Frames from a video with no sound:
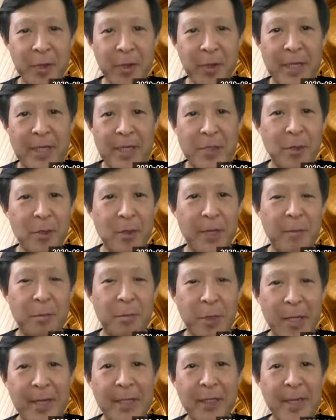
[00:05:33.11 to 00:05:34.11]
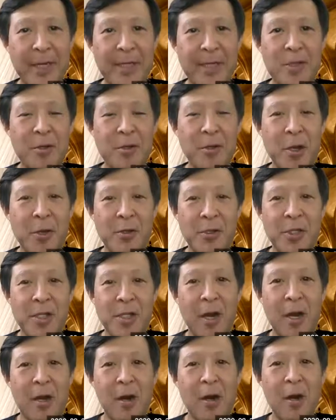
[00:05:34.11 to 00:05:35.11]
Okay, so the blank lecture notes
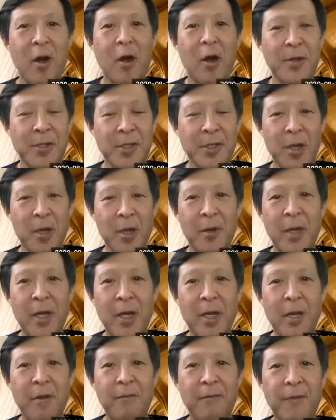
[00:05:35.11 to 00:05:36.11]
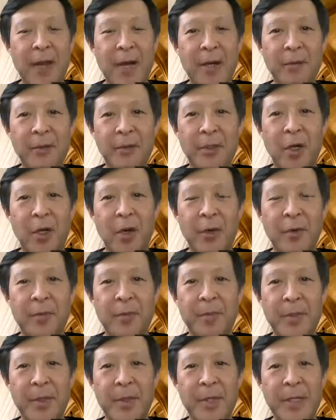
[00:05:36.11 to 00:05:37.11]
are also found
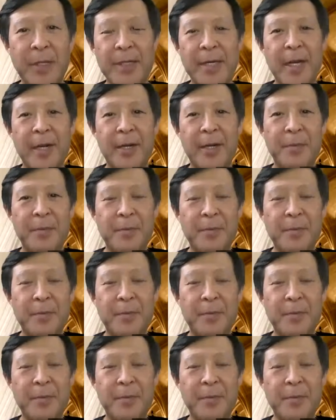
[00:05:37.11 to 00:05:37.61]
on the